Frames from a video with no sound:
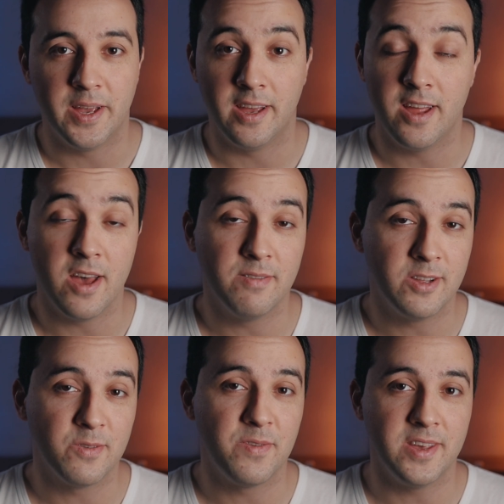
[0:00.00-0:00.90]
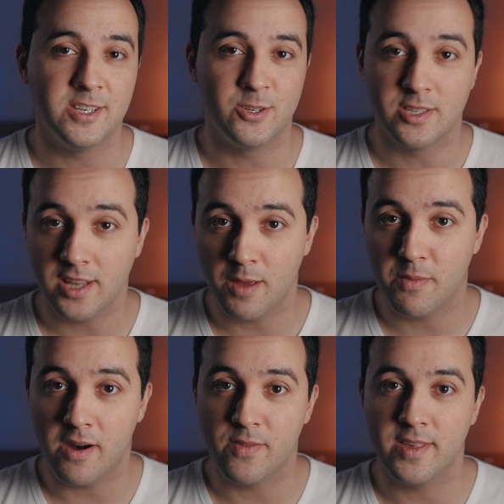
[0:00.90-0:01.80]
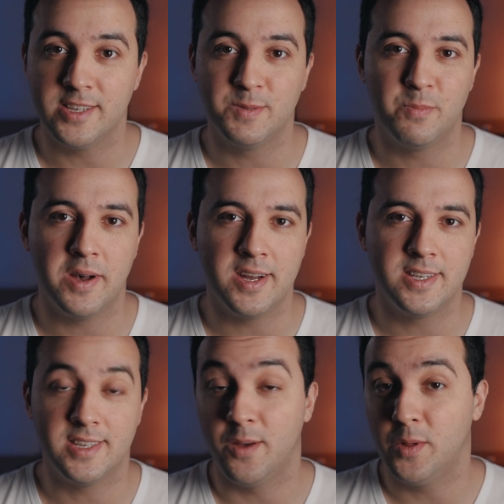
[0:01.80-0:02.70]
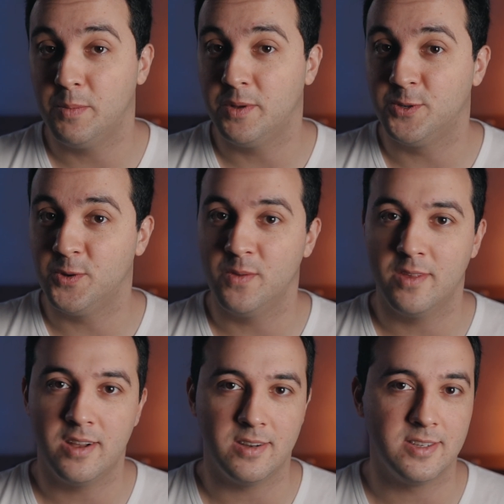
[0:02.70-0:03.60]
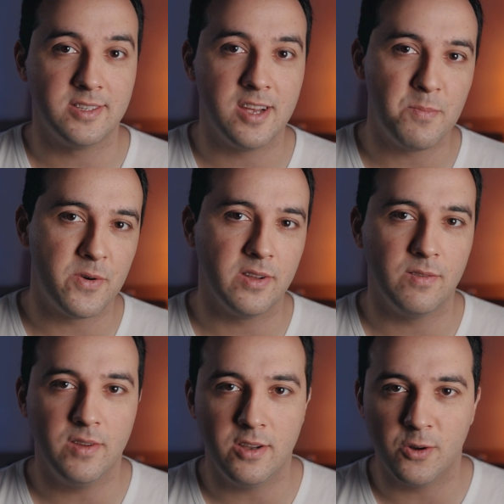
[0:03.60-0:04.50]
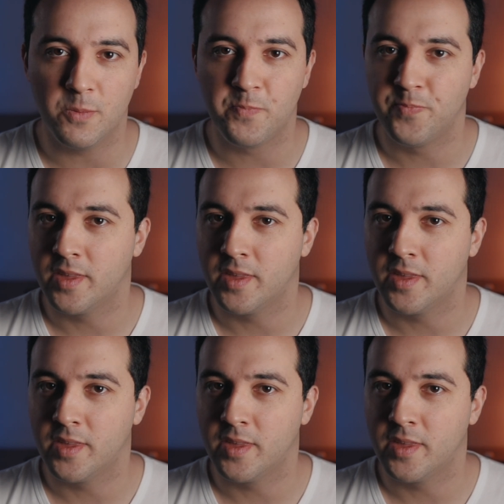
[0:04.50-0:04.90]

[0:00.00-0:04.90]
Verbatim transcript: and I have a lot of things to say about this, but I will be doing that in a separate video.